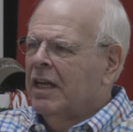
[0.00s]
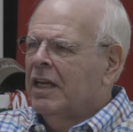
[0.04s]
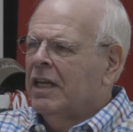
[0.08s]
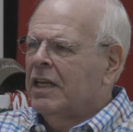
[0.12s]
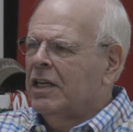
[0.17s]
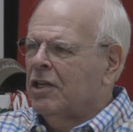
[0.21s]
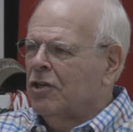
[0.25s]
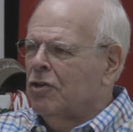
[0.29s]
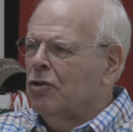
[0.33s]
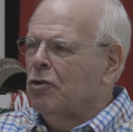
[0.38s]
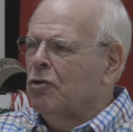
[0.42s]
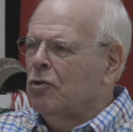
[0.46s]

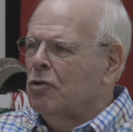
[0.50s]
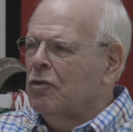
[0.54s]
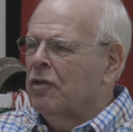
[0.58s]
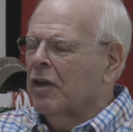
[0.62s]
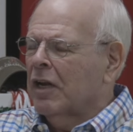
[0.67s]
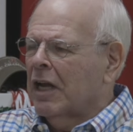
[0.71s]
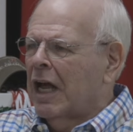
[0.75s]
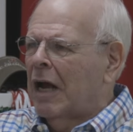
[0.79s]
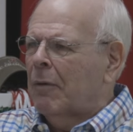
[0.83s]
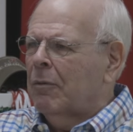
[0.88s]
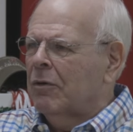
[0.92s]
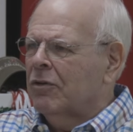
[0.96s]
he knew
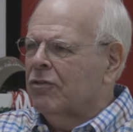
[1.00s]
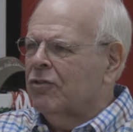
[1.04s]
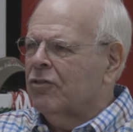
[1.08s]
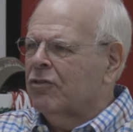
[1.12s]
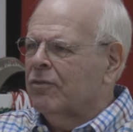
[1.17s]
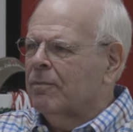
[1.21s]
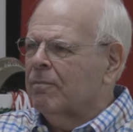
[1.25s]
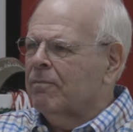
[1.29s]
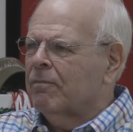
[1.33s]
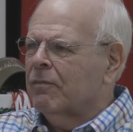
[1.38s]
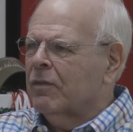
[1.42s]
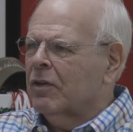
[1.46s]
that I
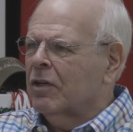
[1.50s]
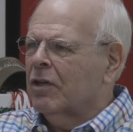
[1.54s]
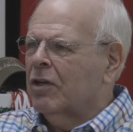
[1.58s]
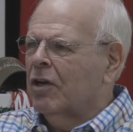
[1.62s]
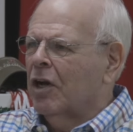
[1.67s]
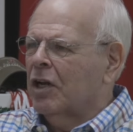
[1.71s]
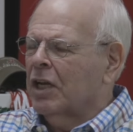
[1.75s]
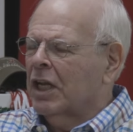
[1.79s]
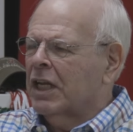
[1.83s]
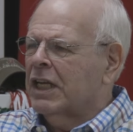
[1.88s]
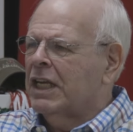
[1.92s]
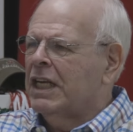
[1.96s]
was
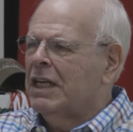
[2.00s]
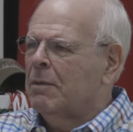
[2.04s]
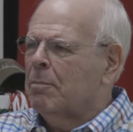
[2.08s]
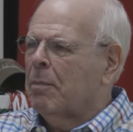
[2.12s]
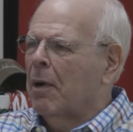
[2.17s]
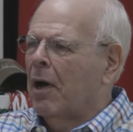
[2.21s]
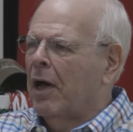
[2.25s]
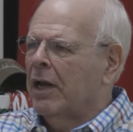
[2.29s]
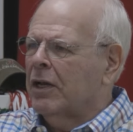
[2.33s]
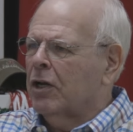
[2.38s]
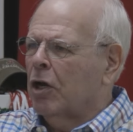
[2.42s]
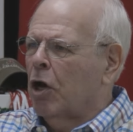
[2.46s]
going to
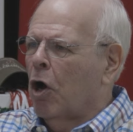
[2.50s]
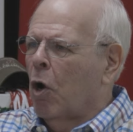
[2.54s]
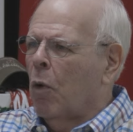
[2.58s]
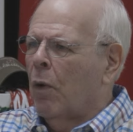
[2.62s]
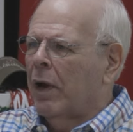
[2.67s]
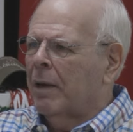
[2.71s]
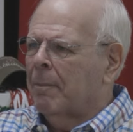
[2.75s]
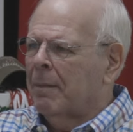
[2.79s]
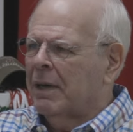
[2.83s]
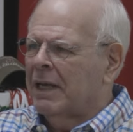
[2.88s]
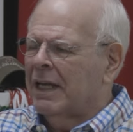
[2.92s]
keep on going.